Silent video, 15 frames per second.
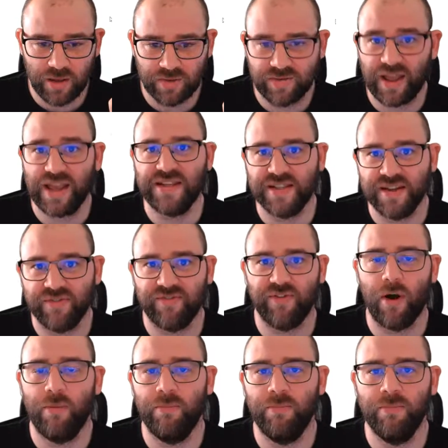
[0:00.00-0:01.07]
data
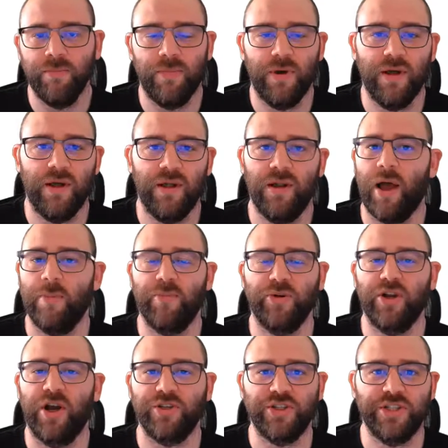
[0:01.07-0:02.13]
from like a
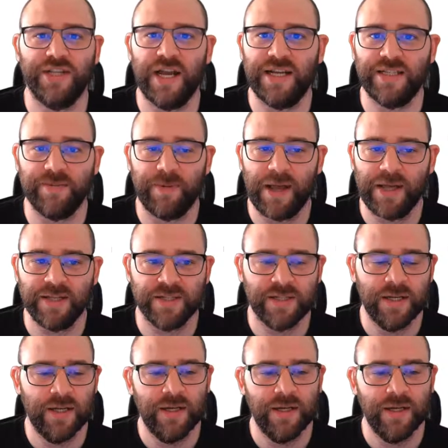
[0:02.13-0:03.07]
production database.